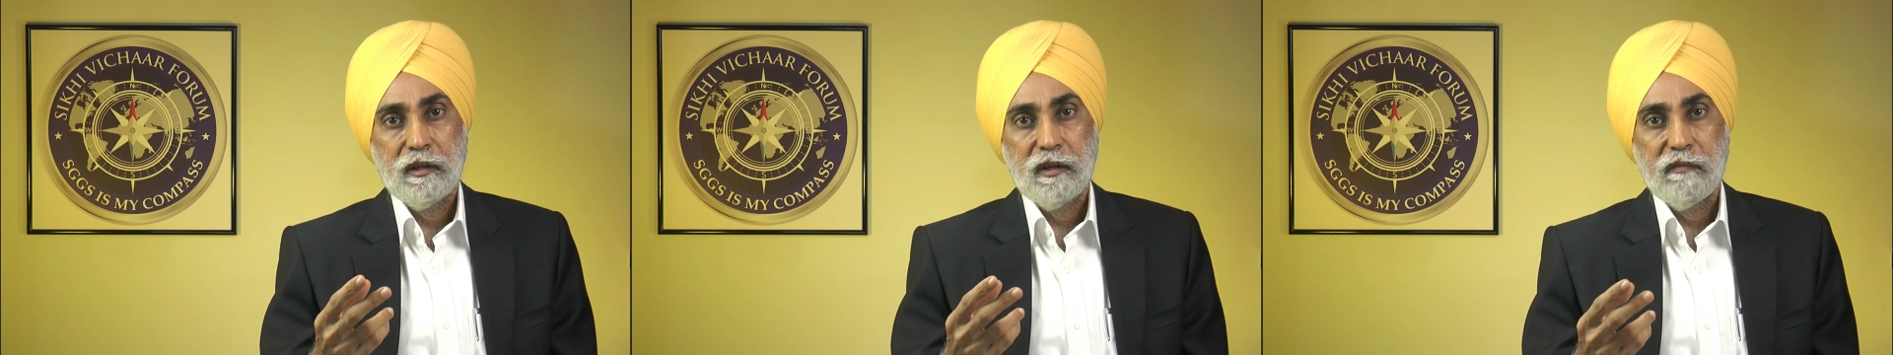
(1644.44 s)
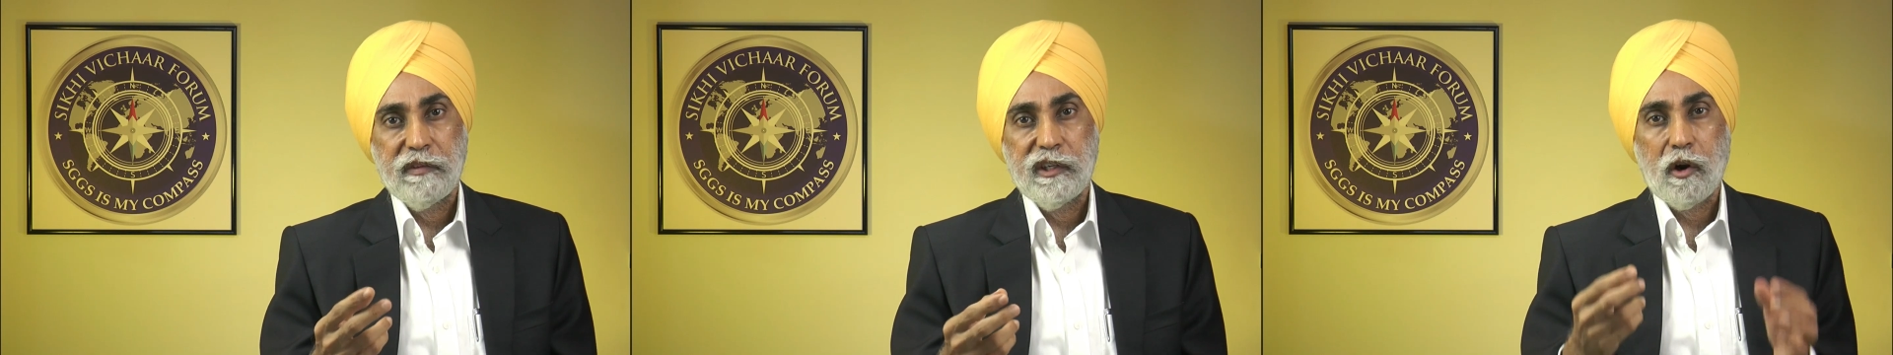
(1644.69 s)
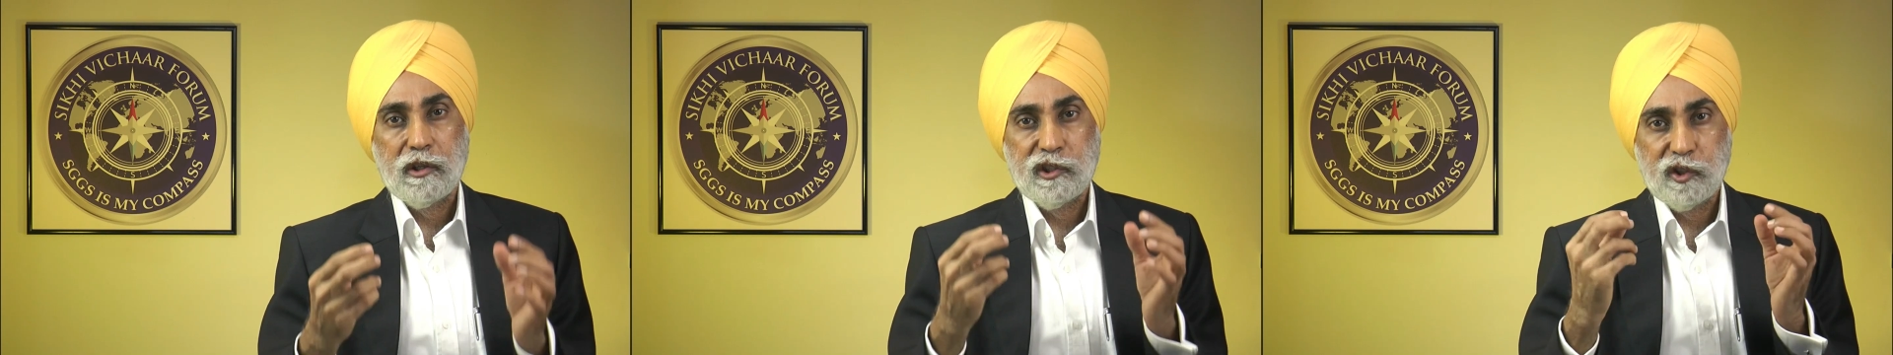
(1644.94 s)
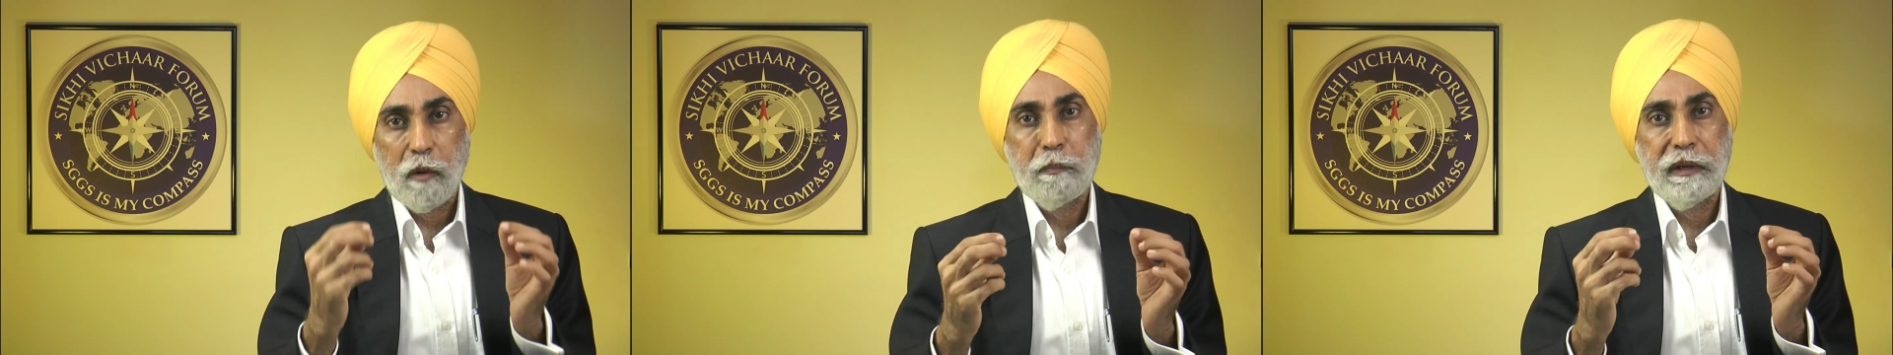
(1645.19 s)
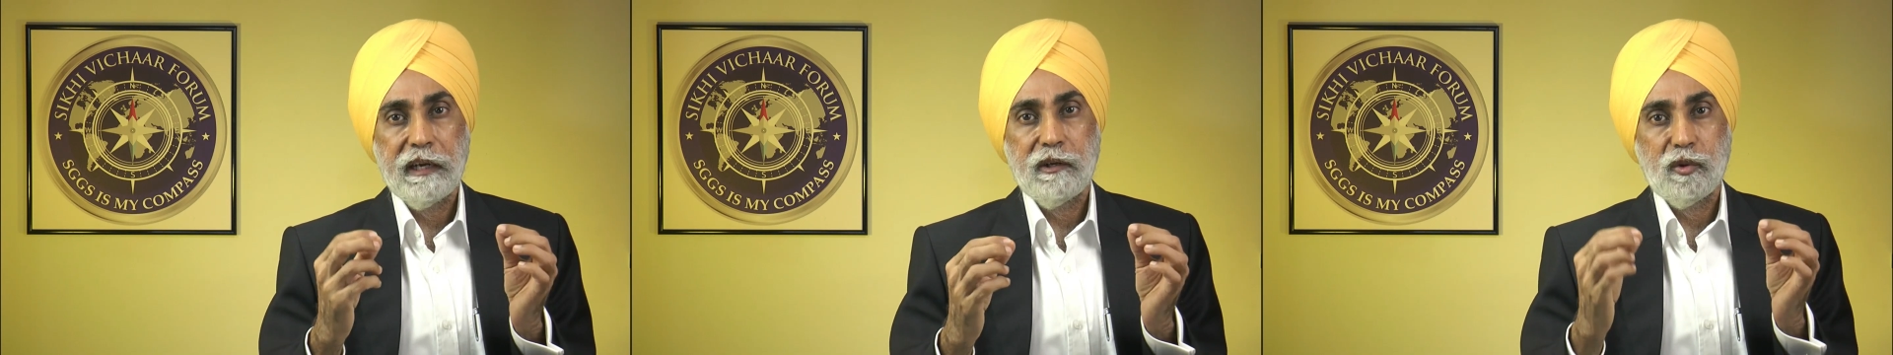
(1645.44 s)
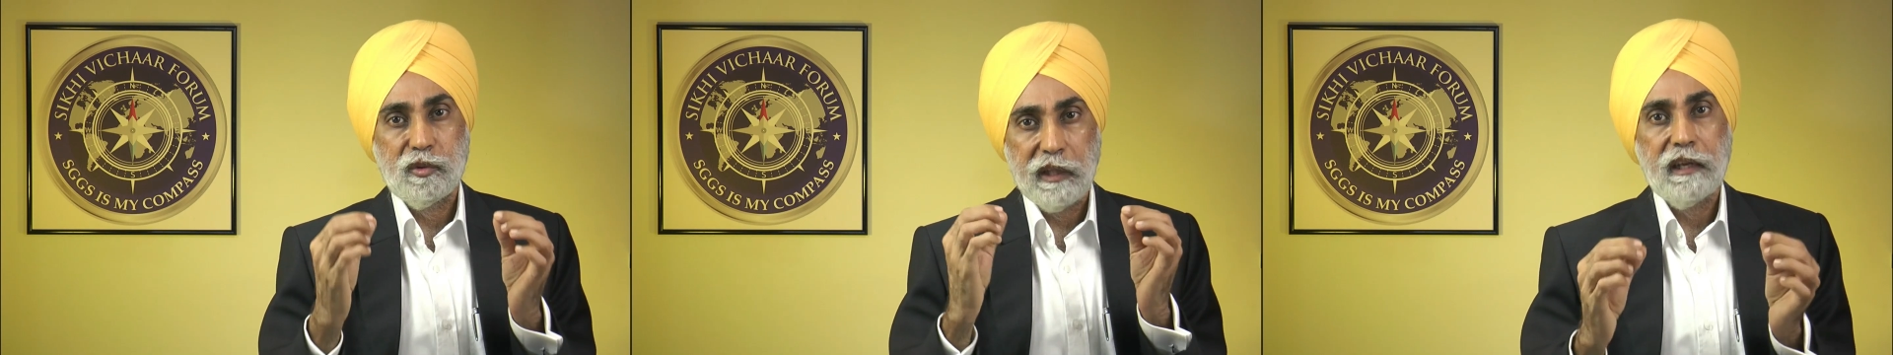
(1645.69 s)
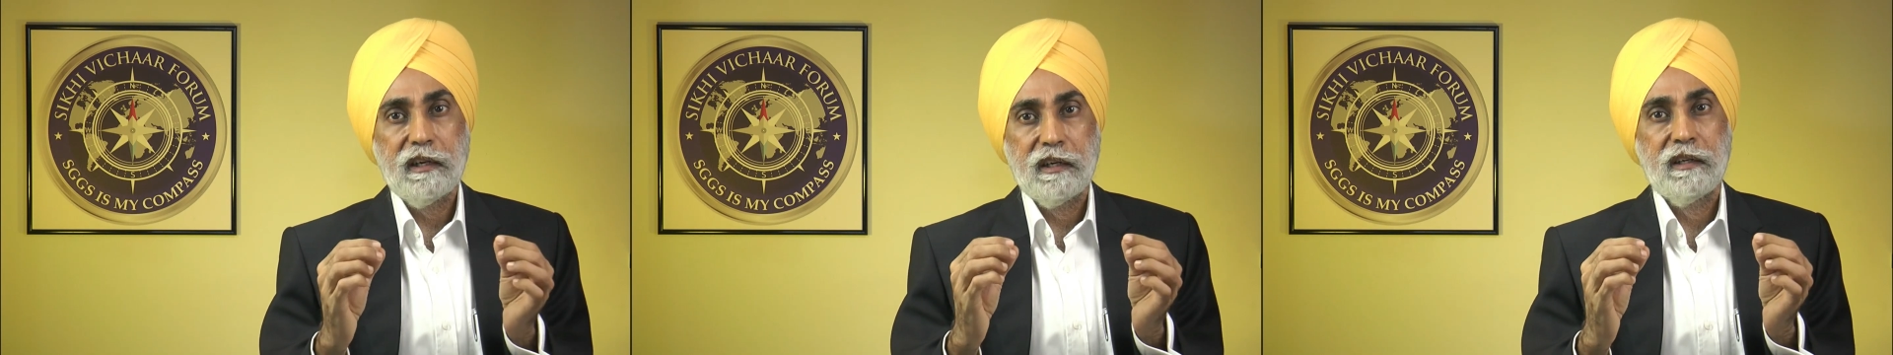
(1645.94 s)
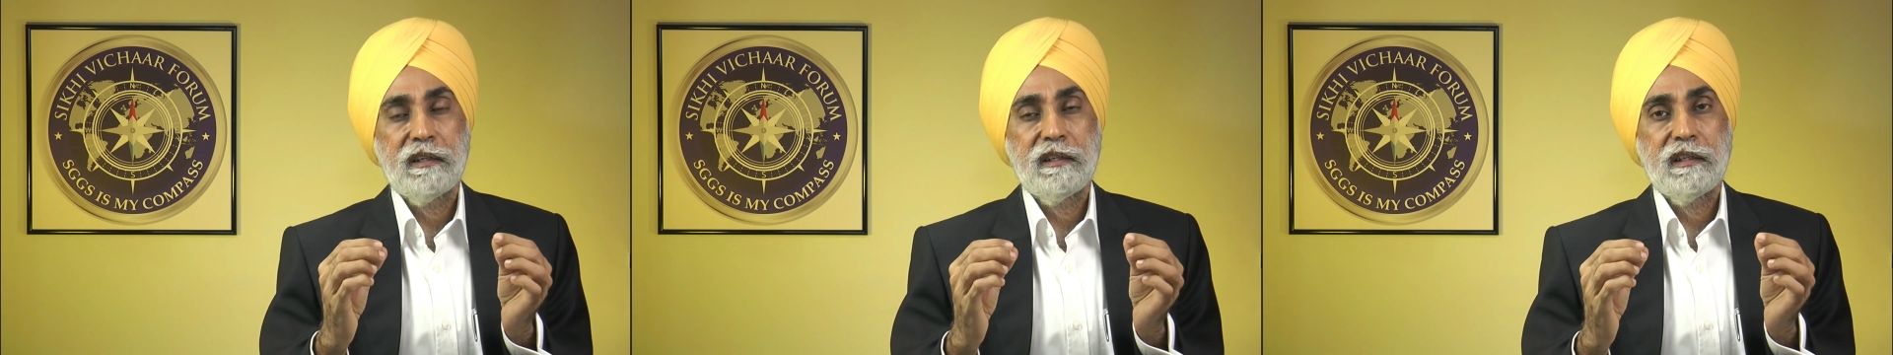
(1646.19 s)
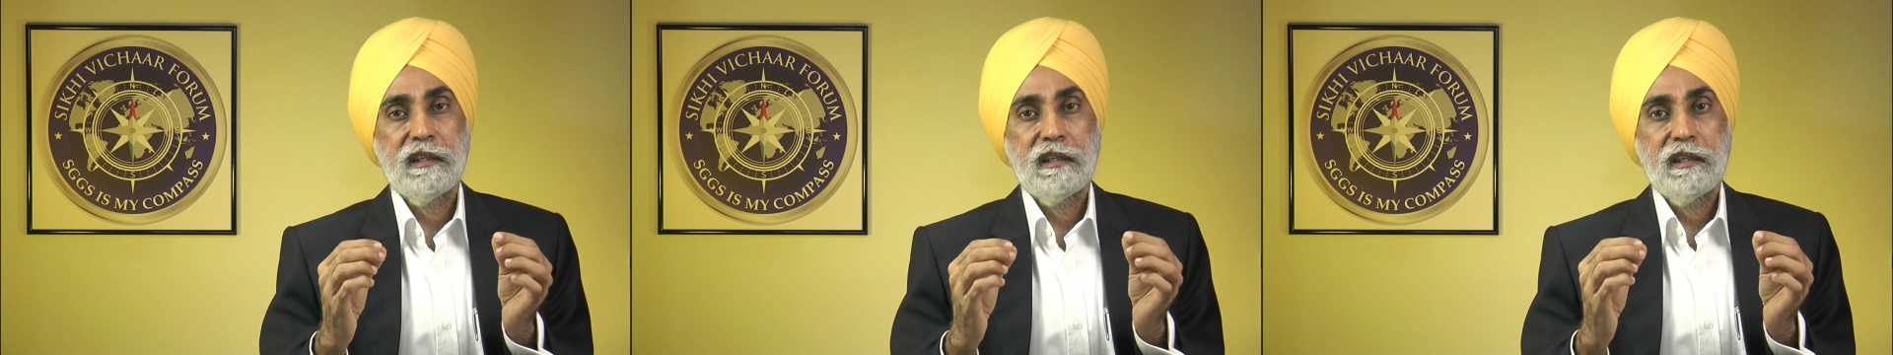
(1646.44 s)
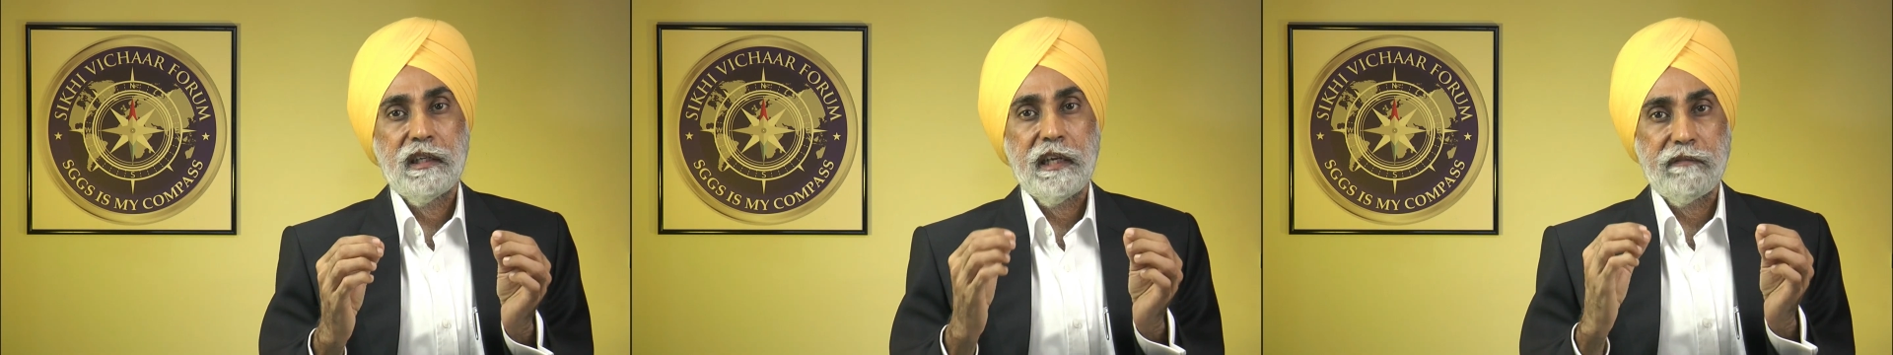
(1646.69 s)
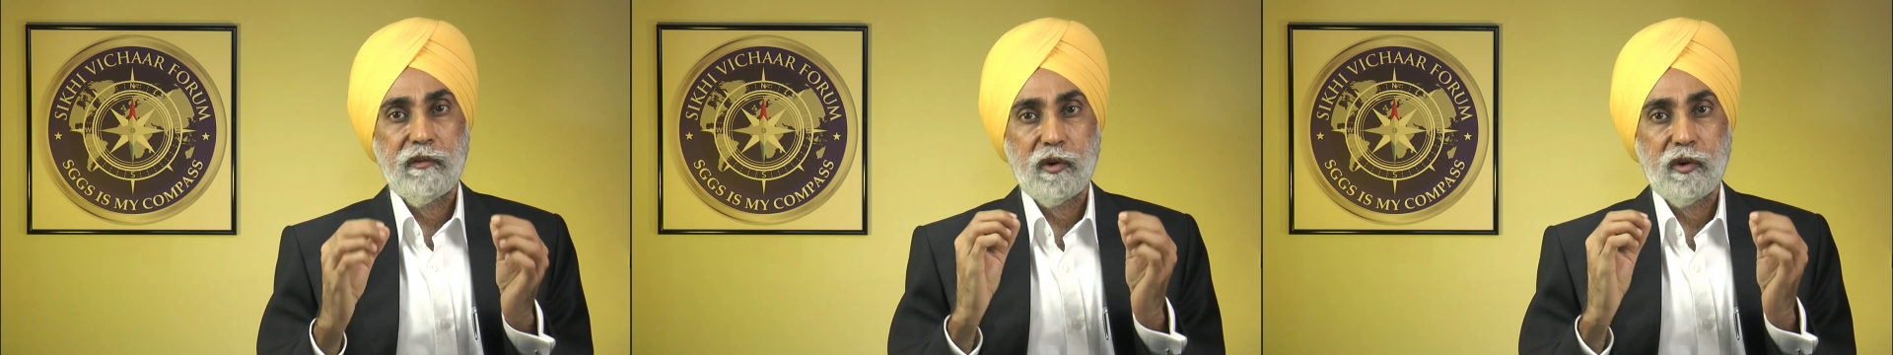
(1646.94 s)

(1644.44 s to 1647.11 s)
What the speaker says: without stopping to think if